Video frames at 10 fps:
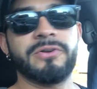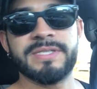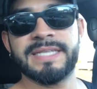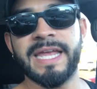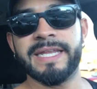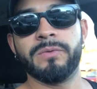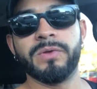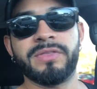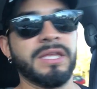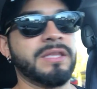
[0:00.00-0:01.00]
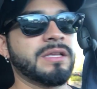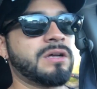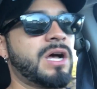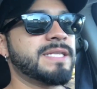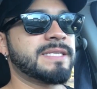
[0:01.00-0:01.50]
understand it within the
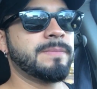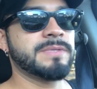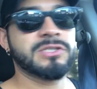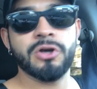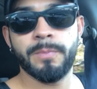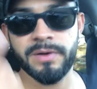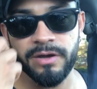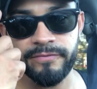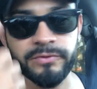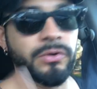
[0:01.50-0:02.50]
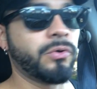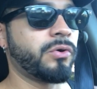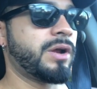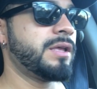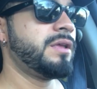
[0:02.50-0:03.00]
concept and scope of
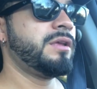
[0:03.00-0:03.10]
your